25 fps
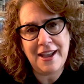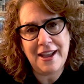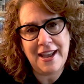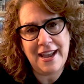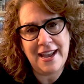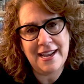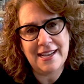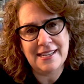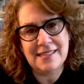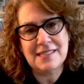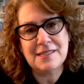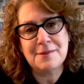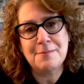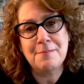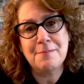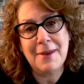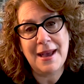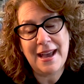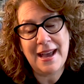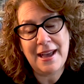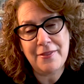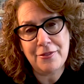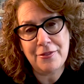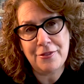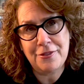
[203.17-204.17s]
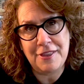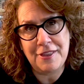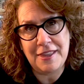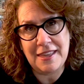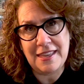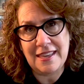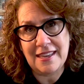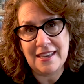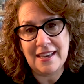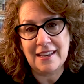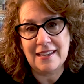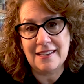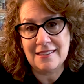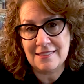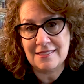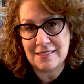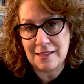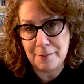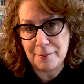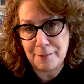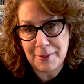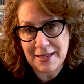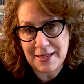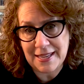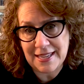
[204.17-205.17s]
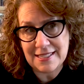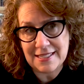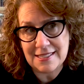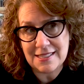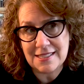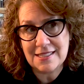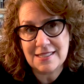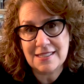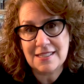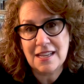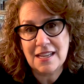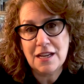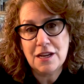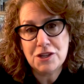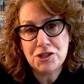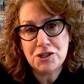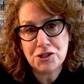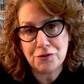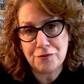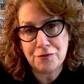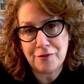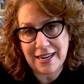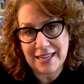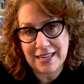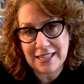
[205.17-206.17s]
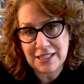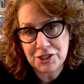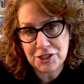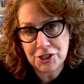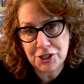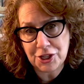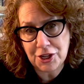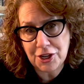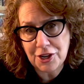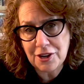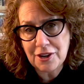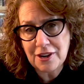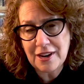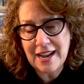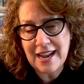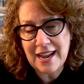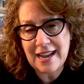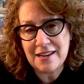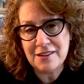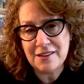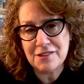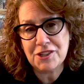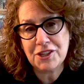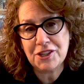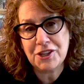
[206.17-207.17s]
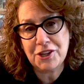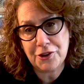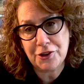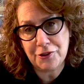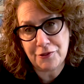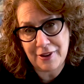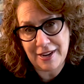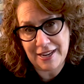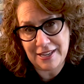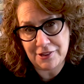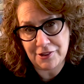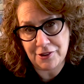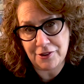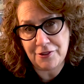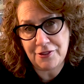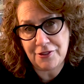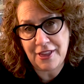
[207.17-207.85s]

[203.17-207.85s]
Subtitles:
and met the exhibit director and curator,